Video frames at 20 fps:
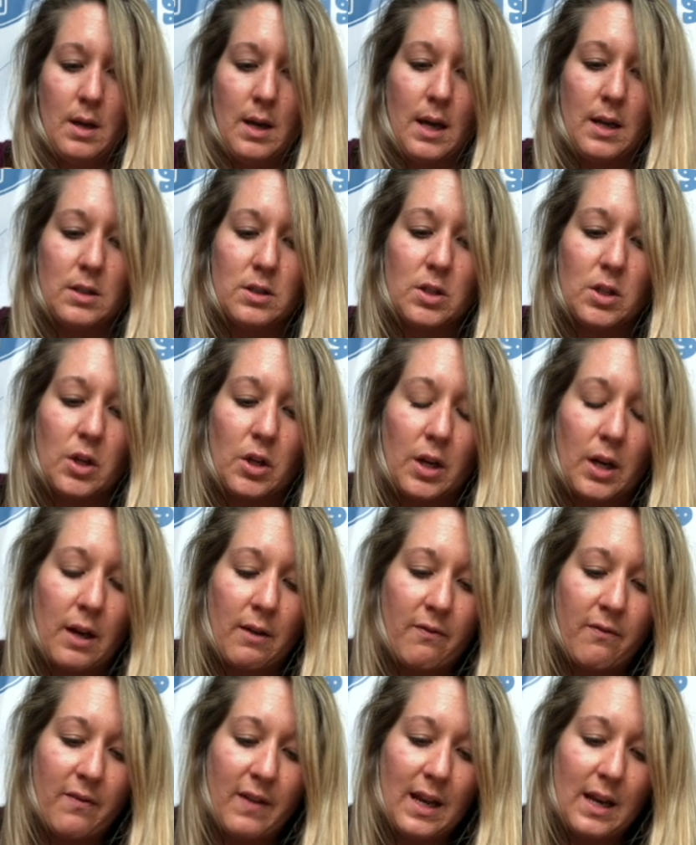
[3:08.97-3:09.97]
And so you're going to
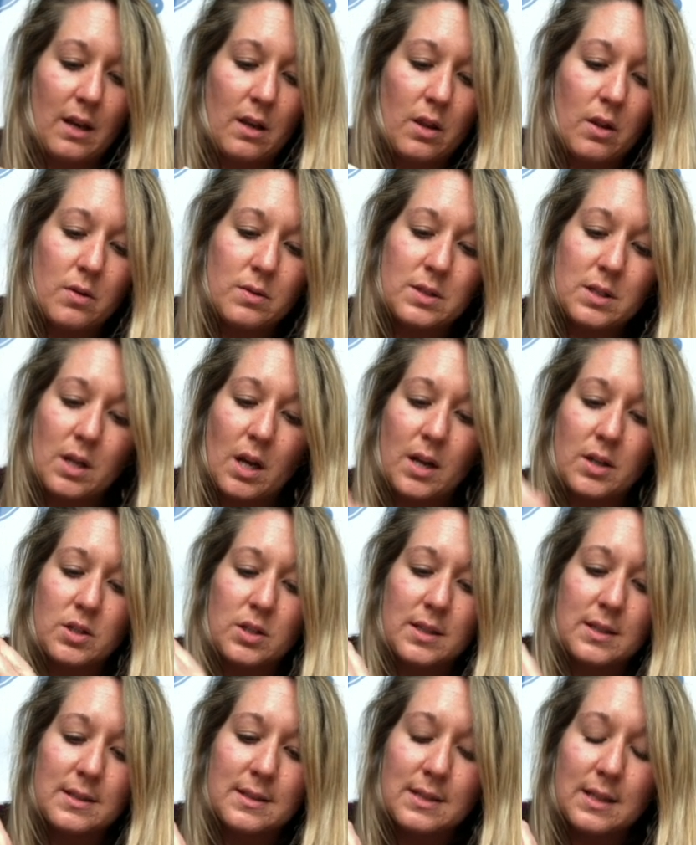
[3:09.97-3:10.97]
fit those
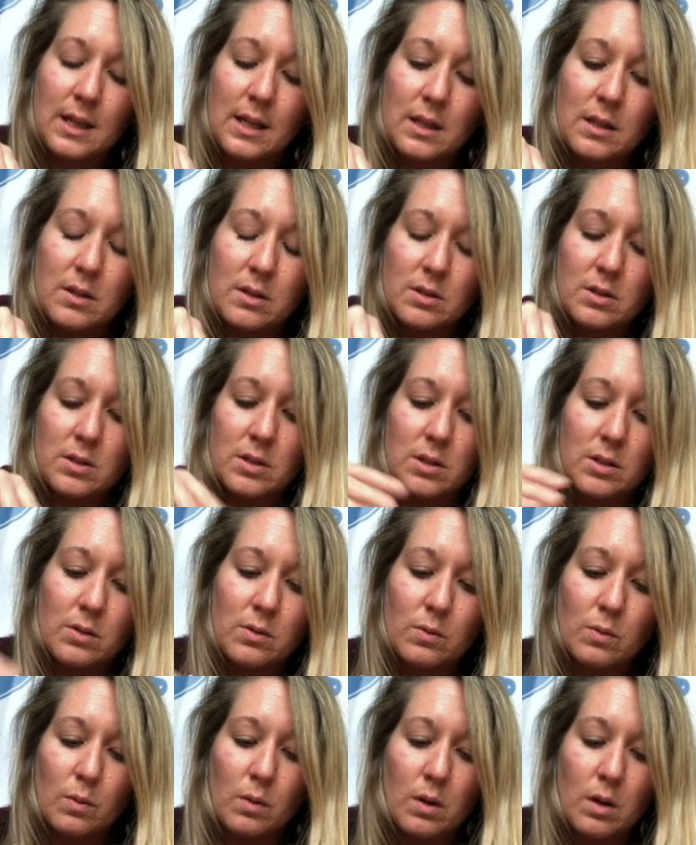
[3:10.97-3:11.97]
notches into